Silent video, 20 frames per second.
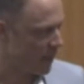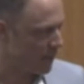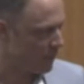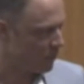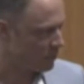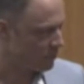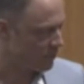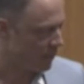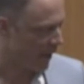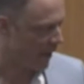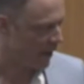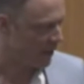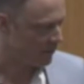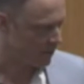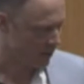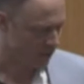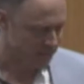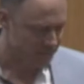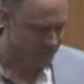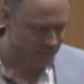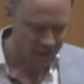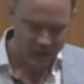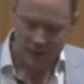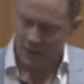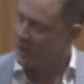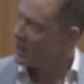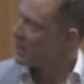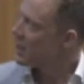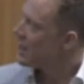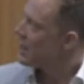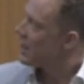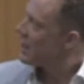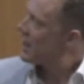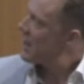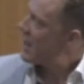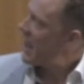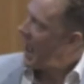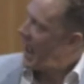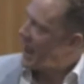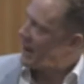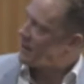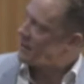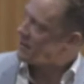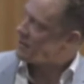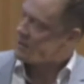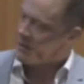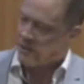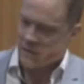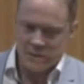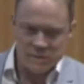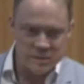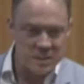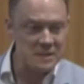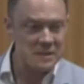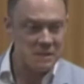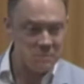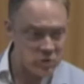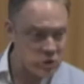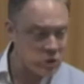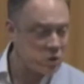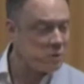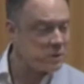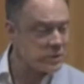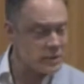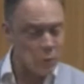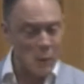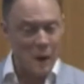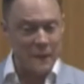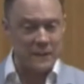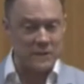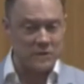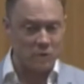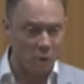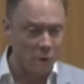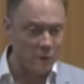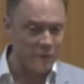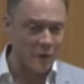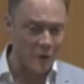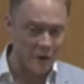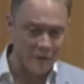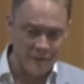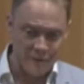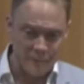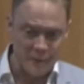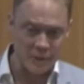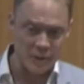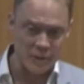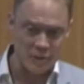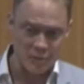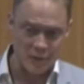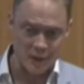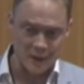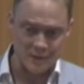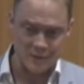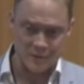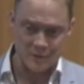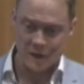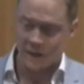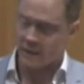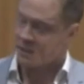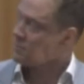people's behaviour. And System 2 is the one that's all very familiar to us, right?